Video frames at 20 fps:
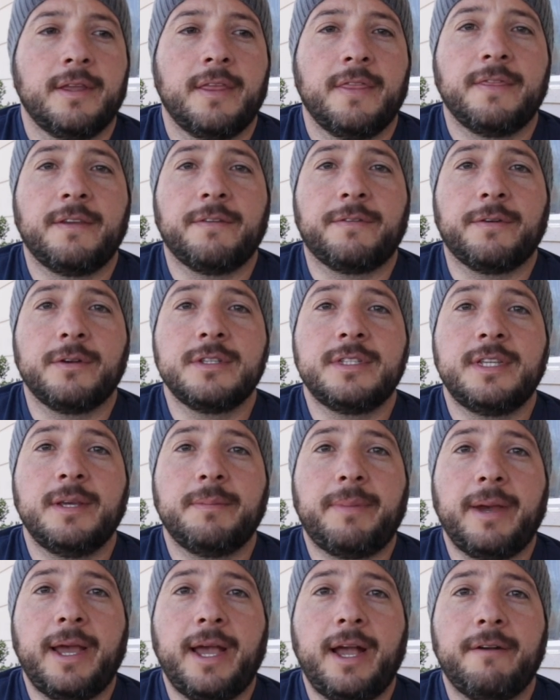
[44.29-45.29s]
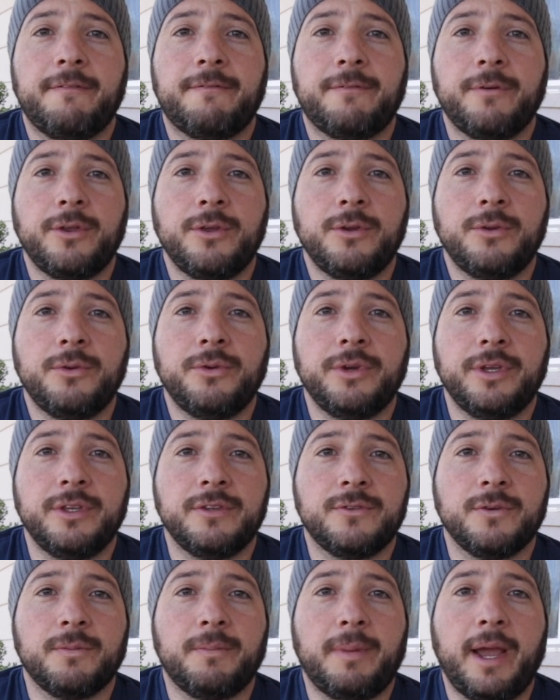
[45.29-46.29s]
The first tip I have for you
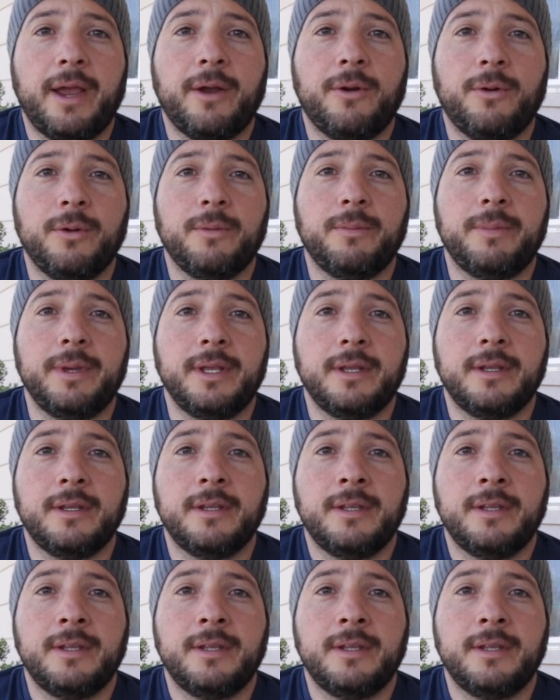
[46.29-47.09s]
is to buy whole bean.